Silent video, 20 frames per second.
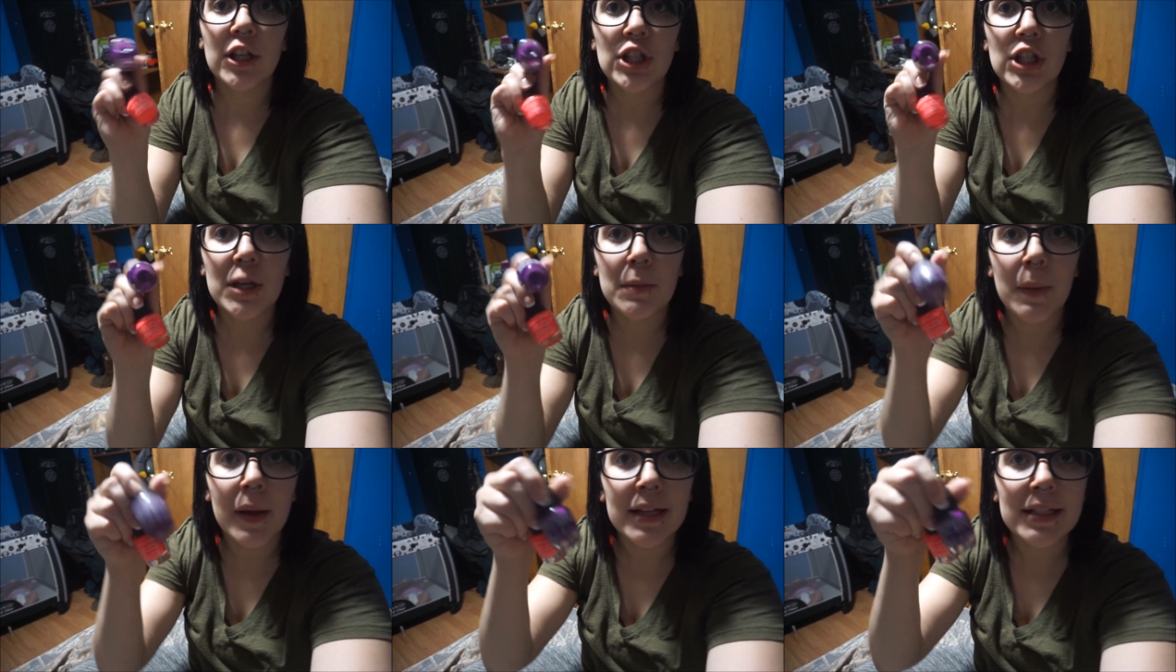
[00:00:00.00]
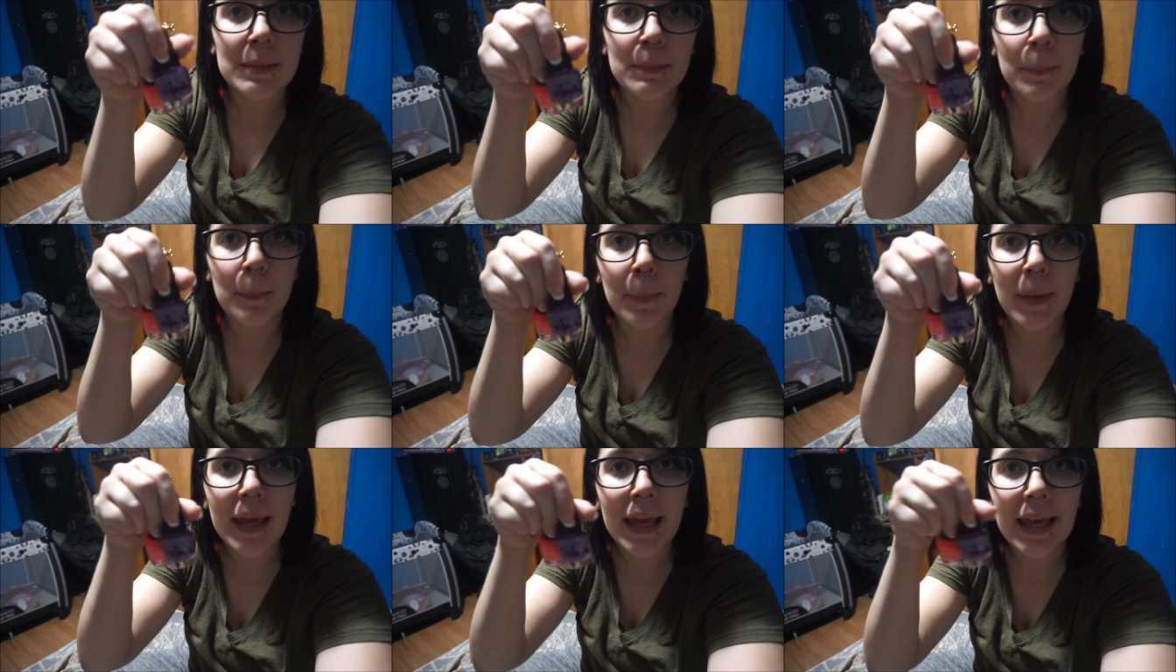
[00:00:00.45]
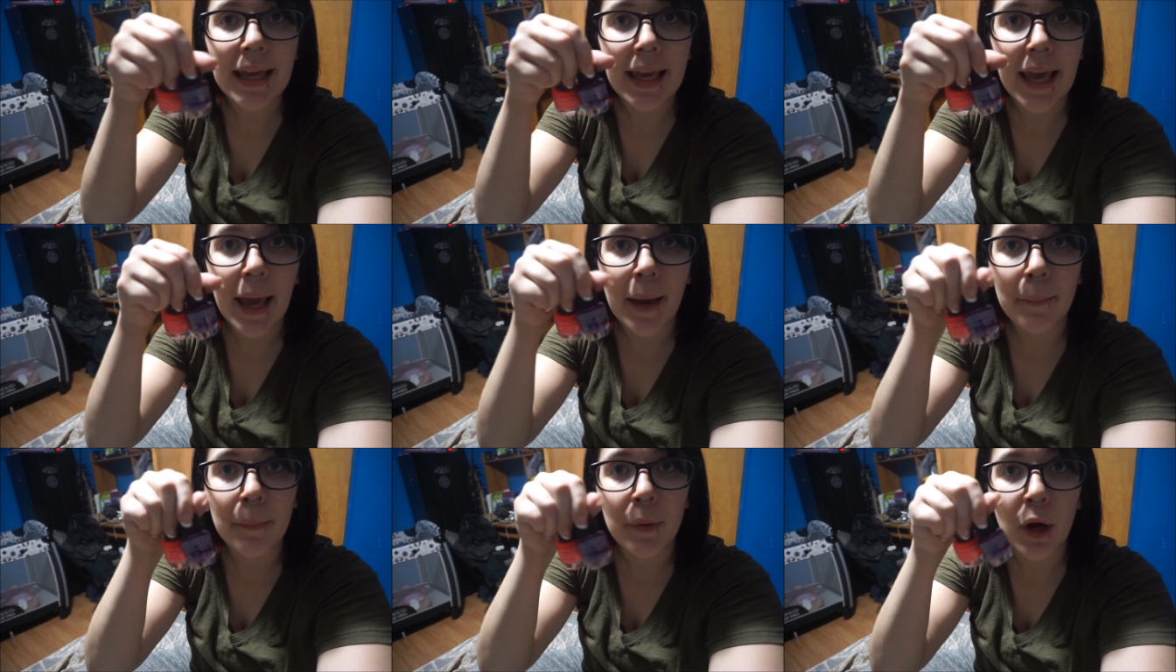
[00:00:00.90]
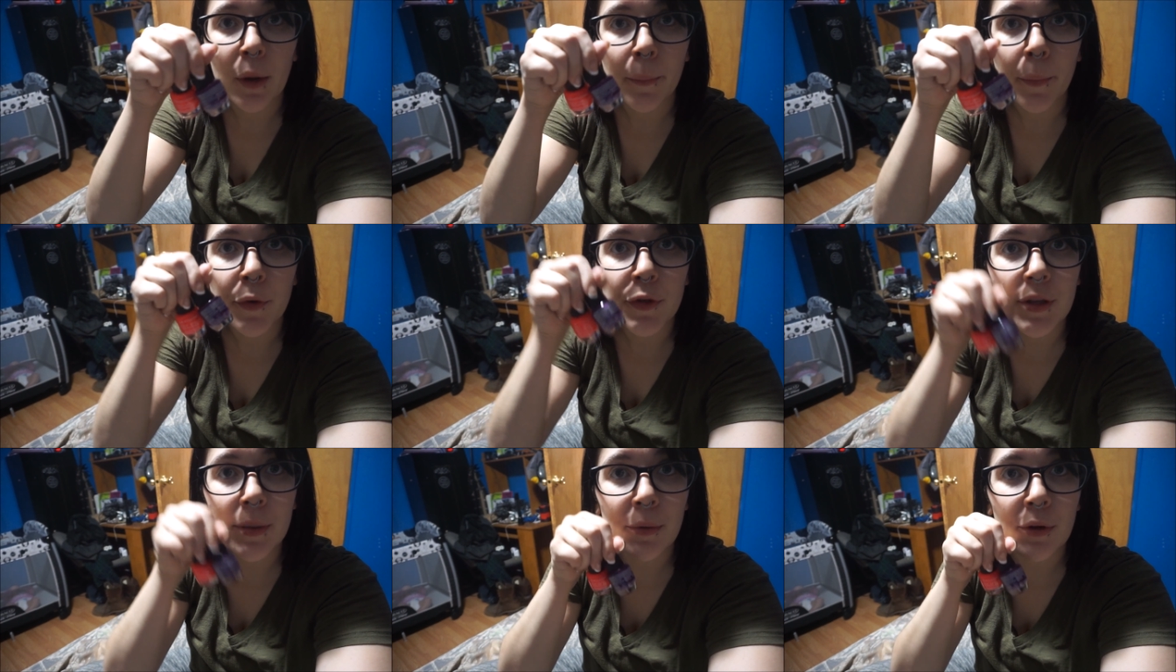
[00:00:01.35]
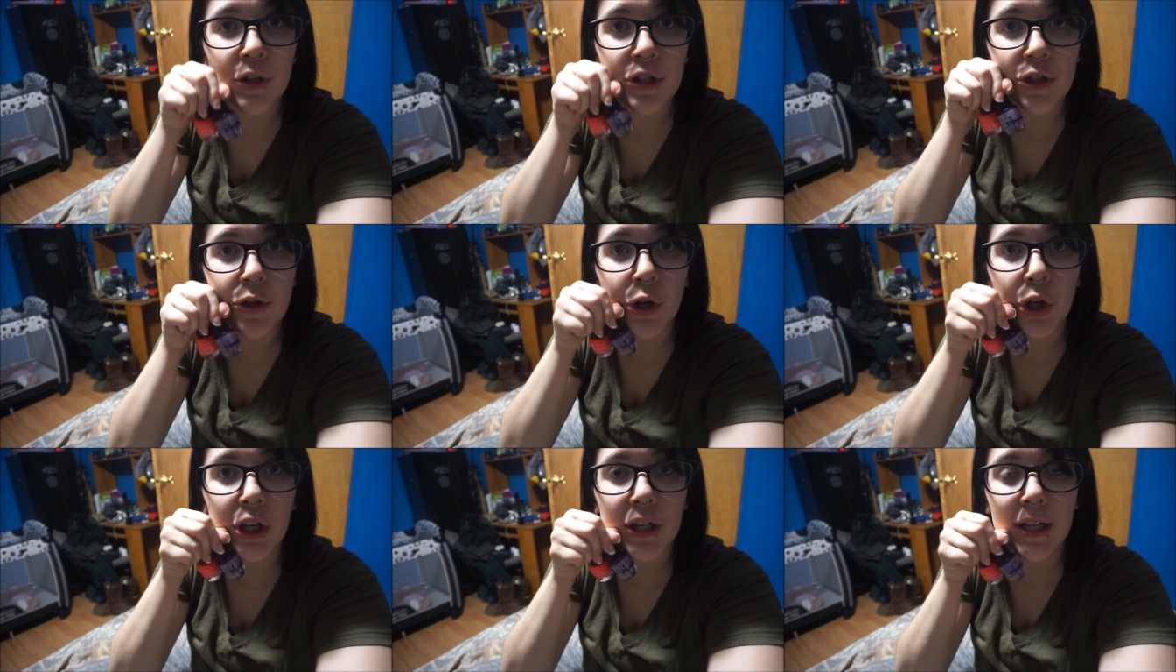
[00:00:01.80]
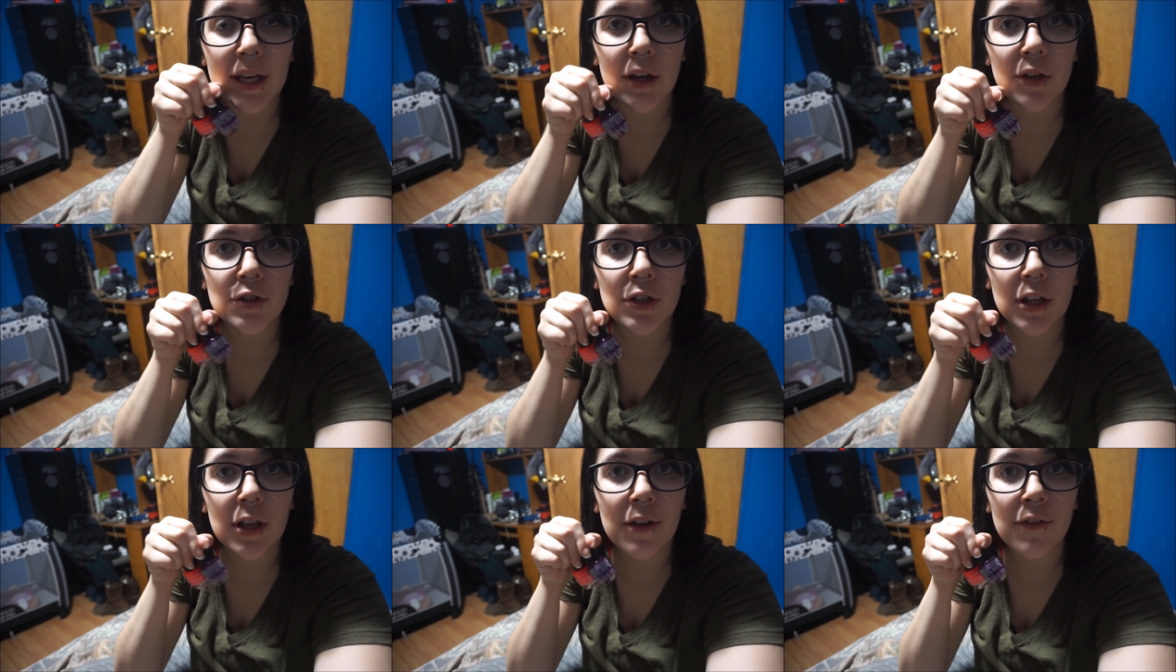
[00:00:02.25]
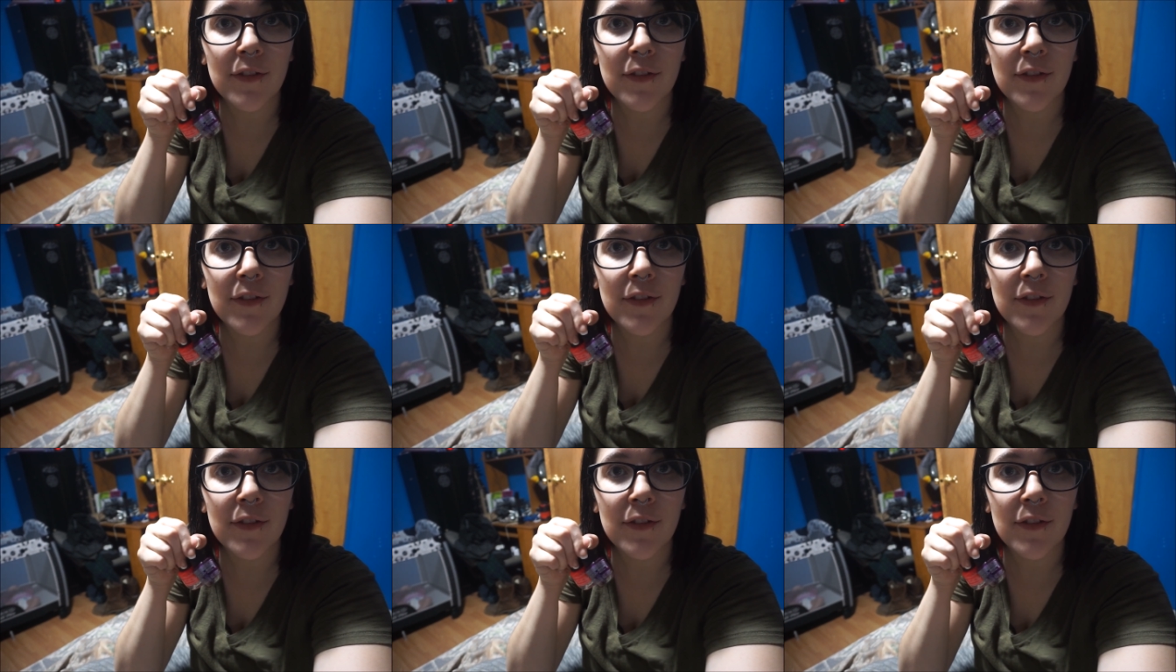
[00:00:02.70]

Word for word: She picked up pink and purple, so I'm going to do her nails really